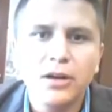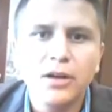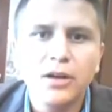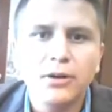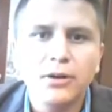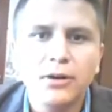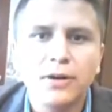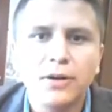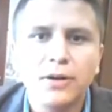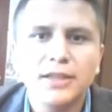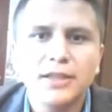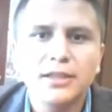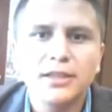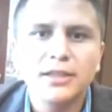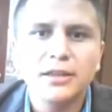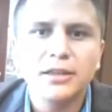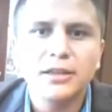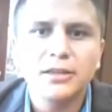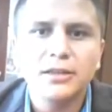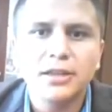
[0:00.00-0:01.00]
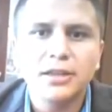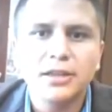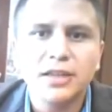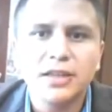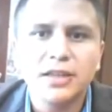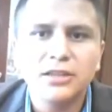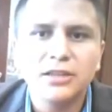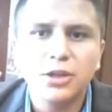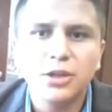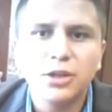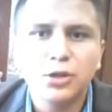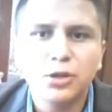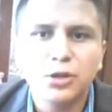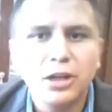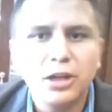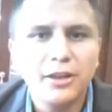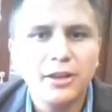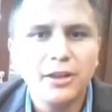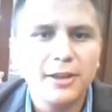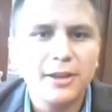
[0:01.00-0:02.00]
rather than the
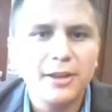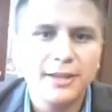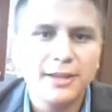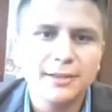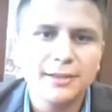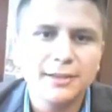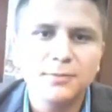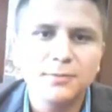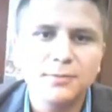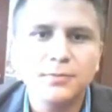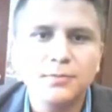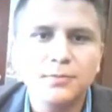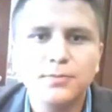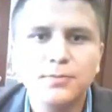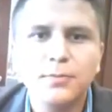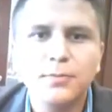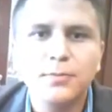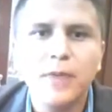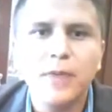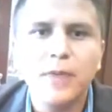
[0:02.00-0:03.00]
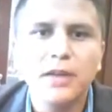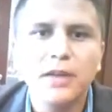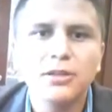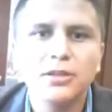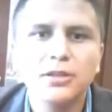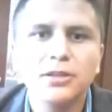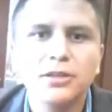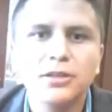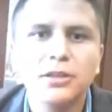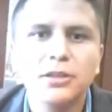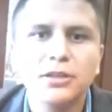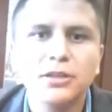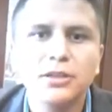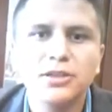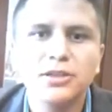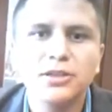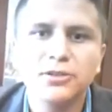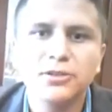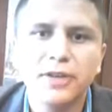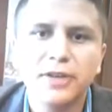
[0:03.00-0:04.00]
utility that is being
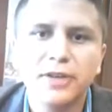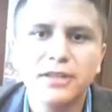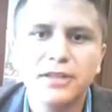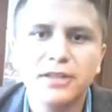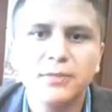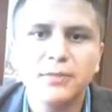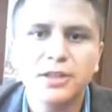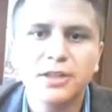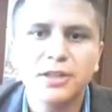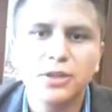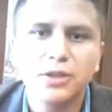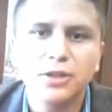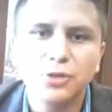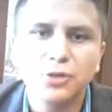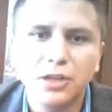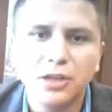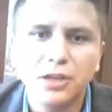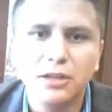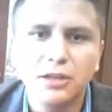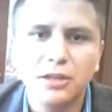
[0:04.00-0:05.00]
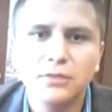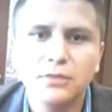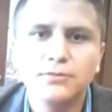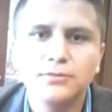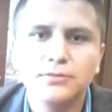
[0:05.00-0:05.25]
generated by the utility.